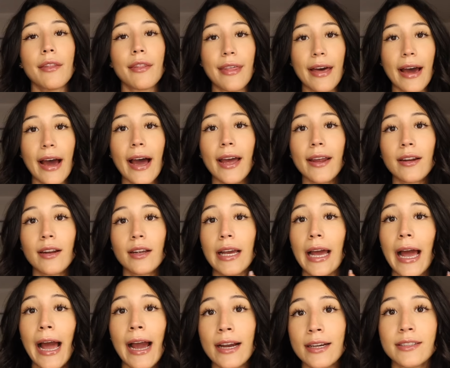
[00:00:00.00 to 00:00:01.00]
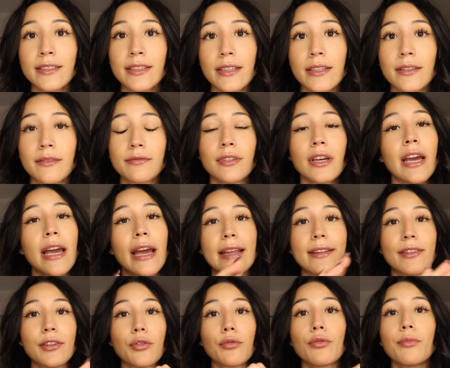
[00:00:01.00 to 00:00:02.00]
that active
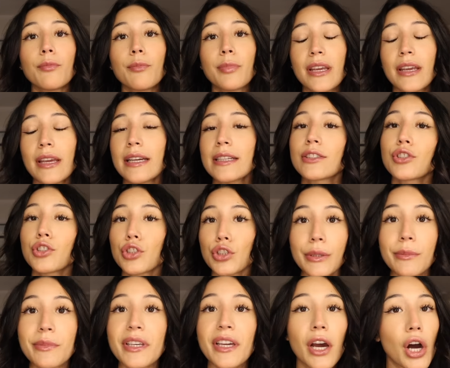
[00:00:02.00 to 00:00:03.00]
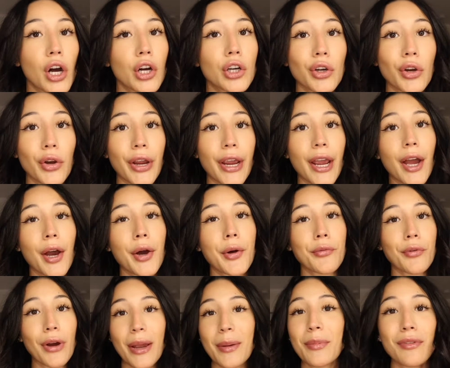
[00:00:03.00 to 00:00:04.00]
and to be extremely hungry
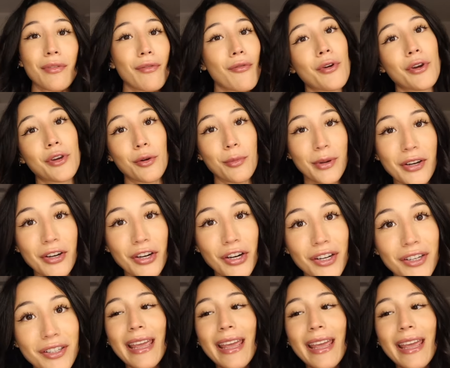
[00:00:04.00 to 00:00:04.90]
right before your period.